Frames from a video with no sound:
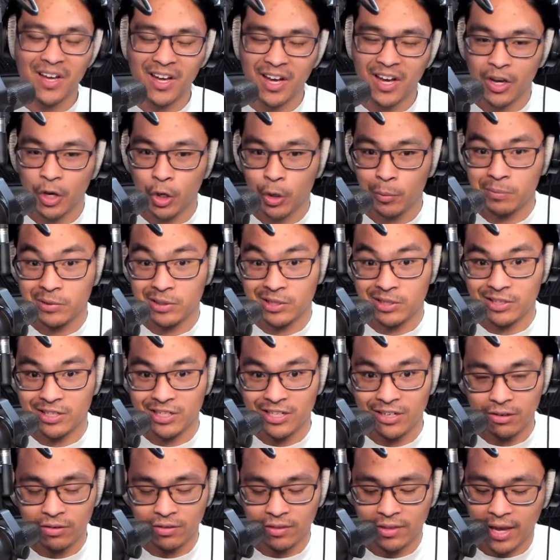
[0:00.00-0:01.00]
I hope you can
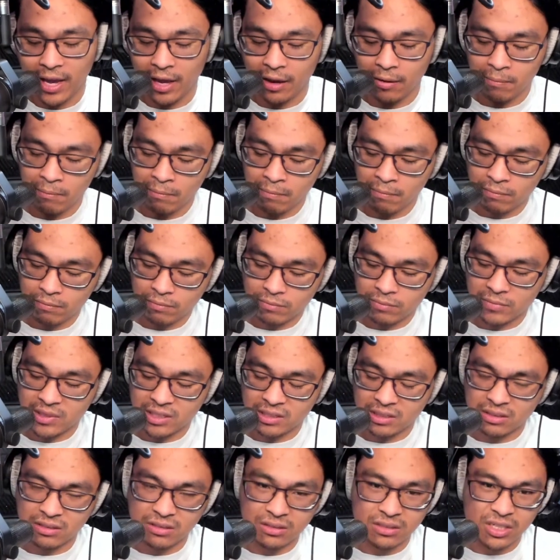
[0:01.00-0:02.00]
hear that.
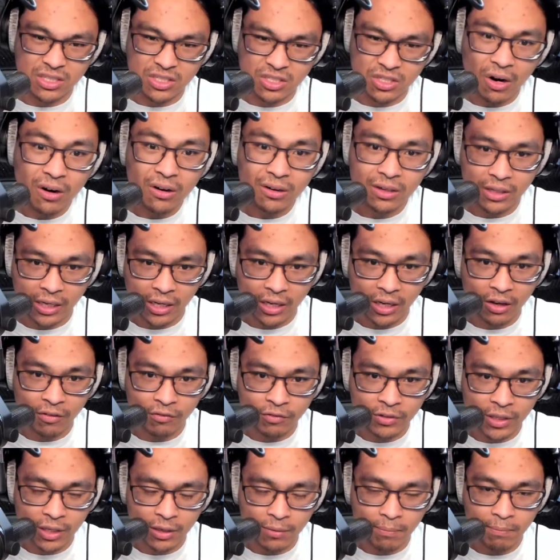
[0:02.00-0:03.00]
The darkening of
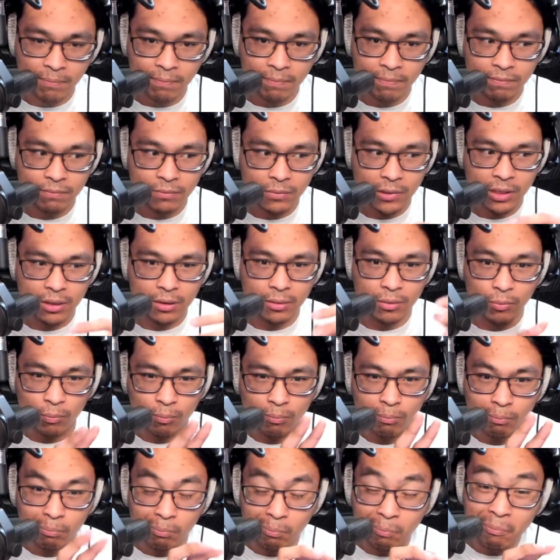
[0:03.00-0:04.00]

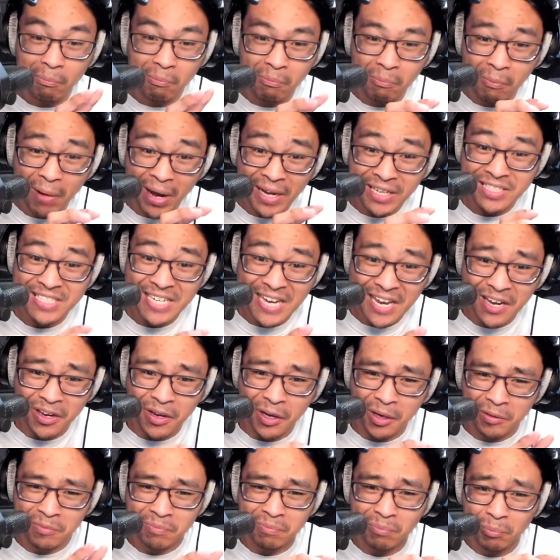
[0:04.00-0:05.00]
my take
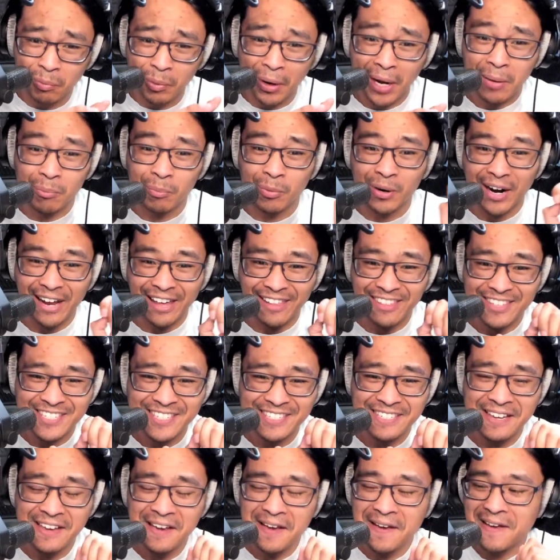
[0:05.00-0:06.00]
on bright
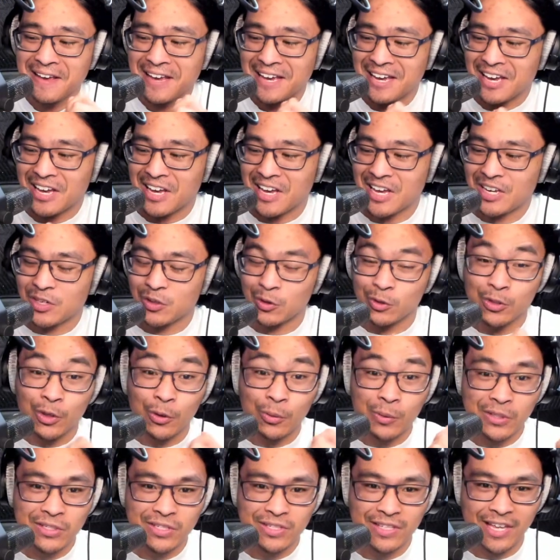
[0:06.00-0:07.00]
breaths. And you'll
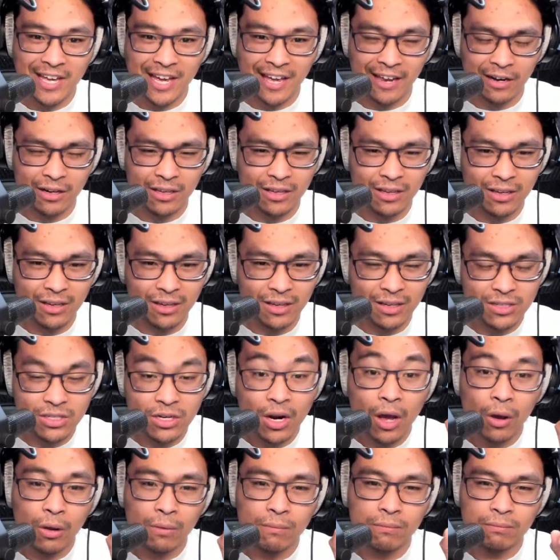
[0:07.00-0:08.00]
notice that it's
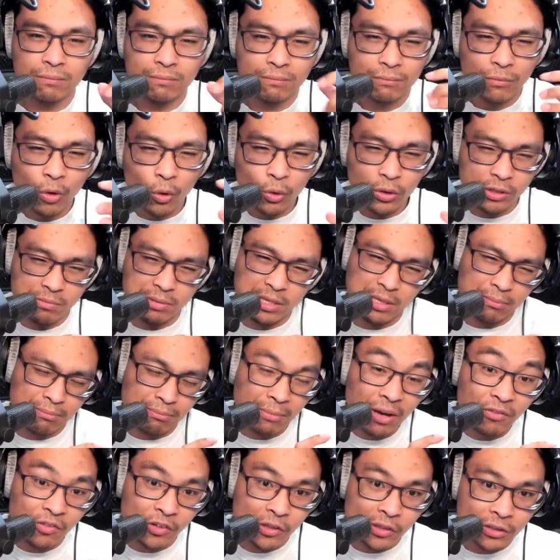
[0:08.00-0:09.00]
not only being
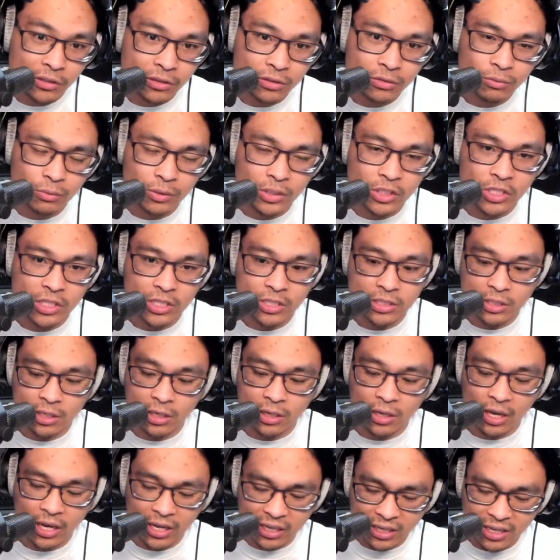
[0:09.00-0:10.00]
muffled, which is
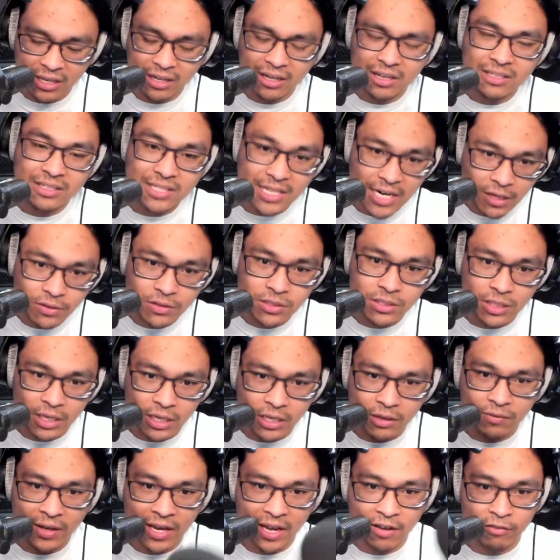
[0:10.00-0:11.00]
again a
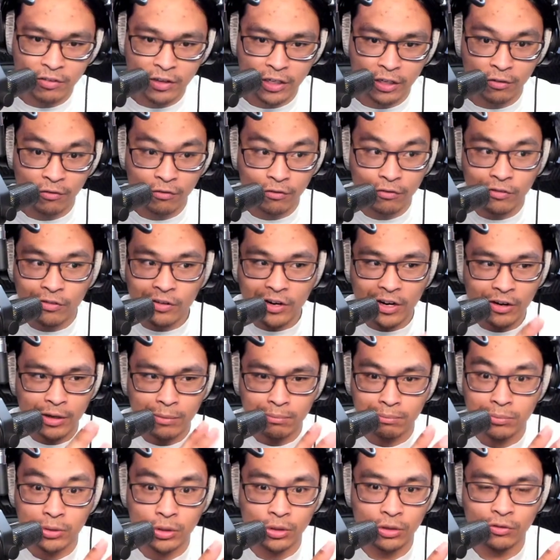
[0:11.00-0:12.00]
downside of having very
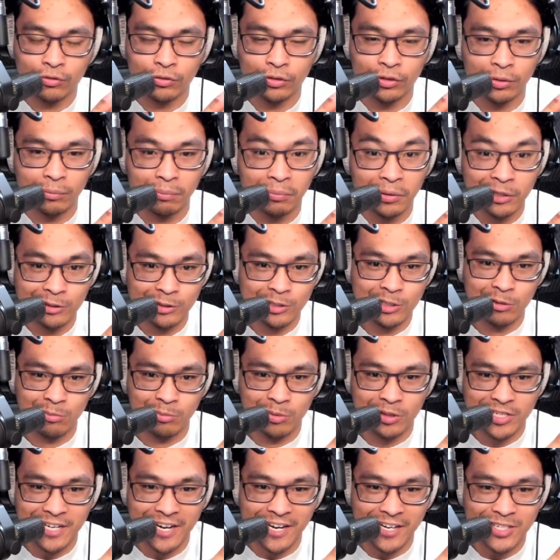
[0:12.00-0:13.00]
beautiful plosive
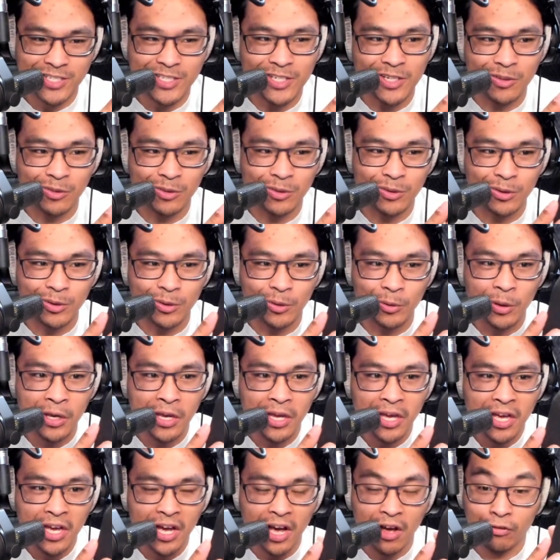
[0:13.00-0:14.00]
protection through
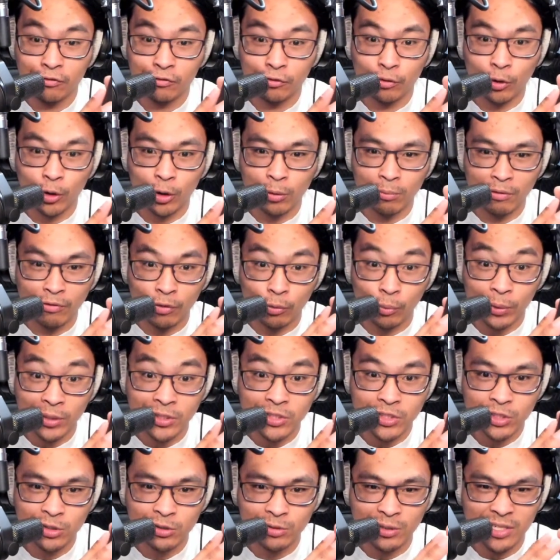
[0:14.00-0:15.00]
a form of a
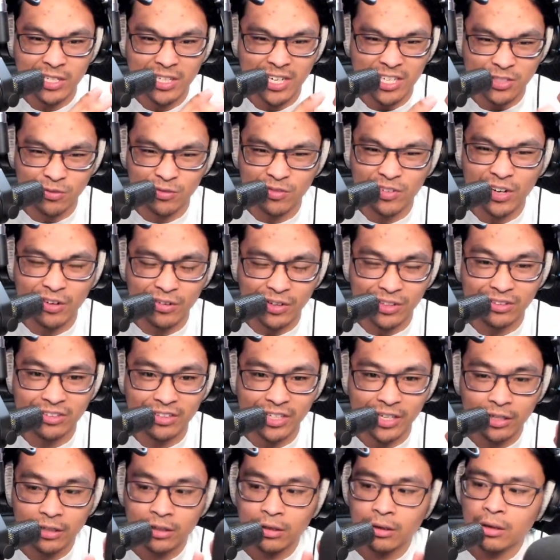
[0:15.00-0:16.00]
windscreen that's very
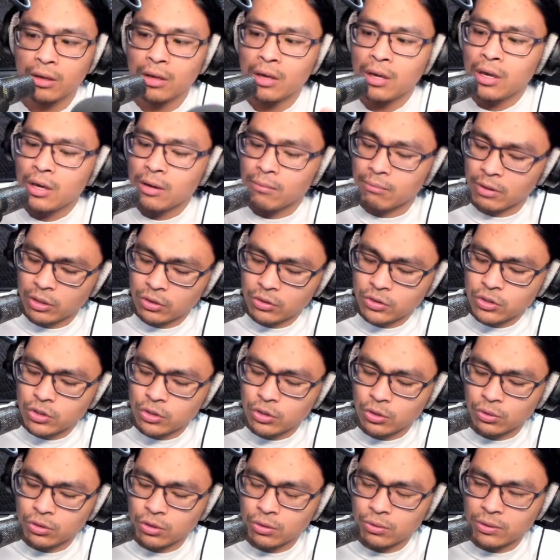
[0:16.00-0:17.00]
thick, but also
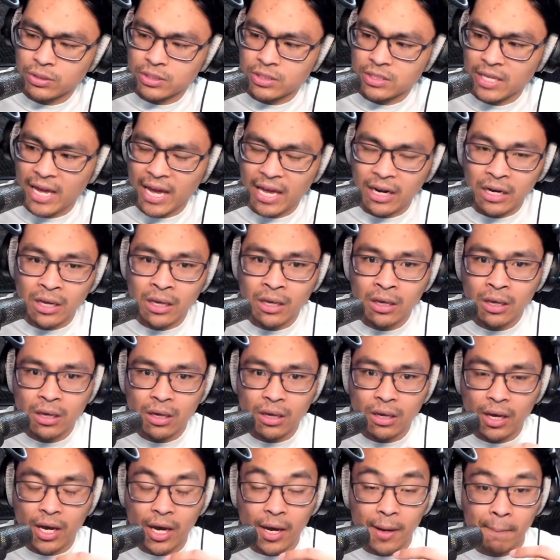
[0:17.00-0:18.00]
you'll notice that
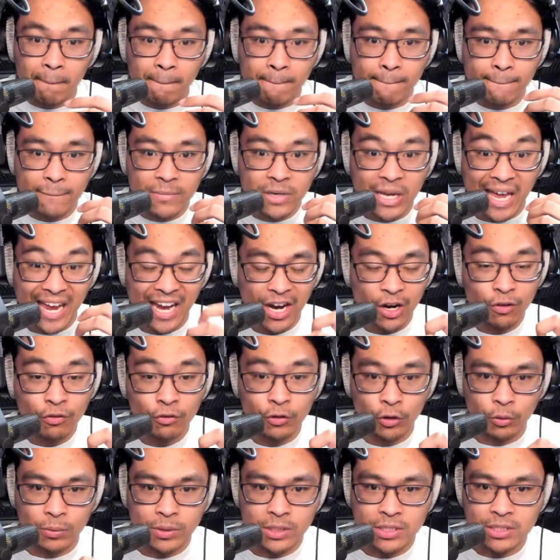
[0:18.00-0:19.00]
the air
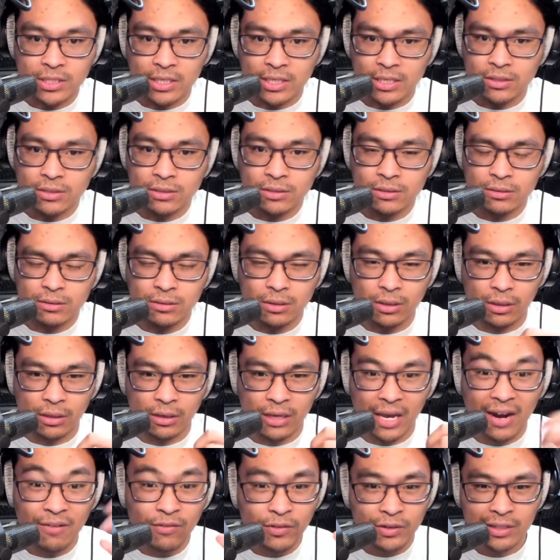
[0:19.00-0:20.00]
frequencies,
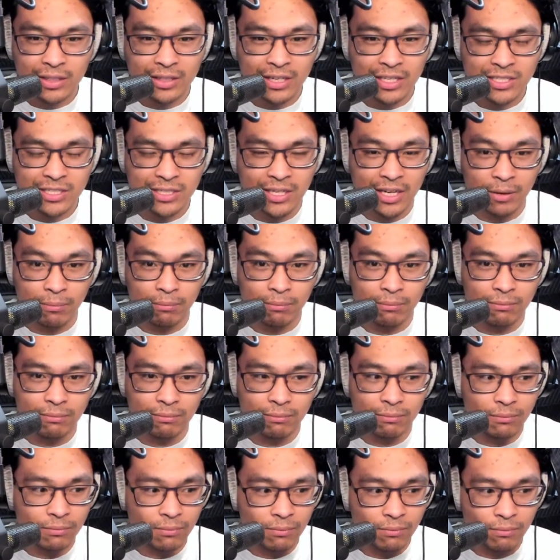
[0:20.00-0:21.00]
everything that's like
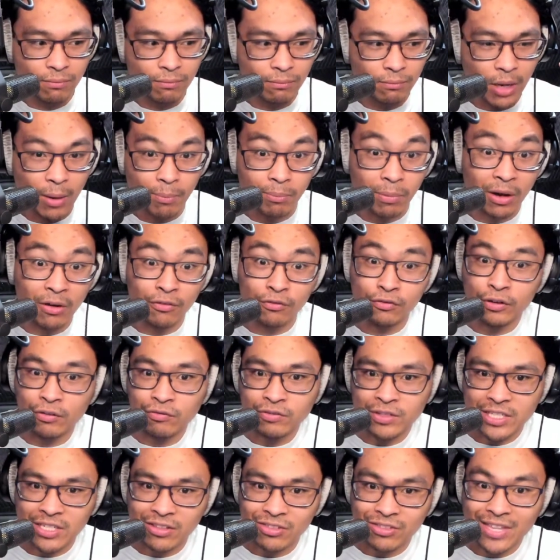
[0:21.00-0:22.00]
above
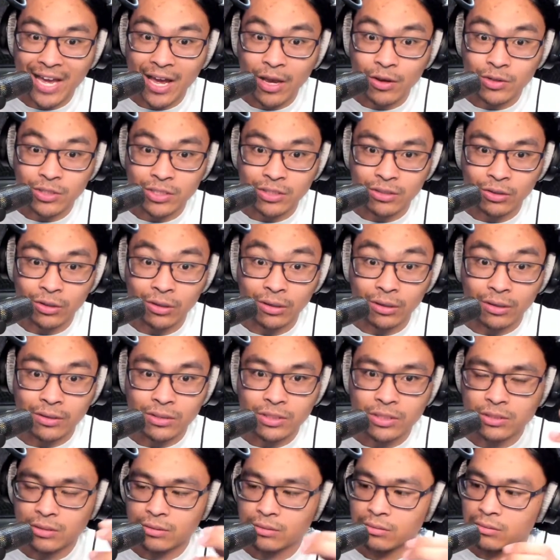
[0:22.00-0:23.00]
15,000
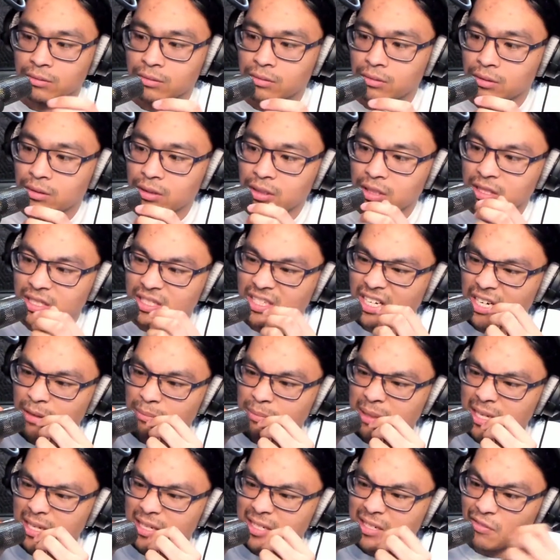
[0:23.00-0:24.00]
hertz, is kind of
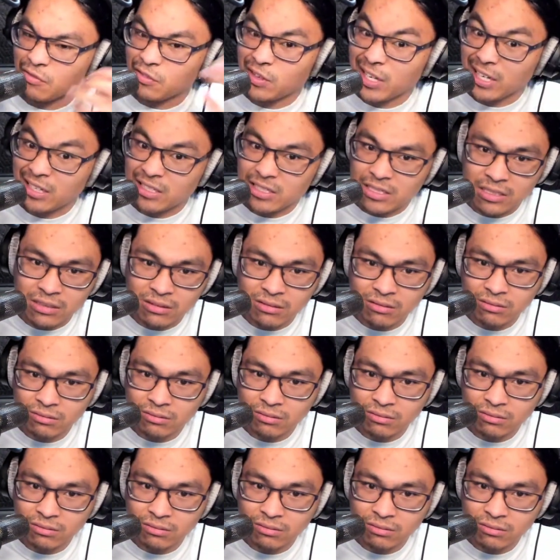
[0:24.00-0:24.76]
being deflected.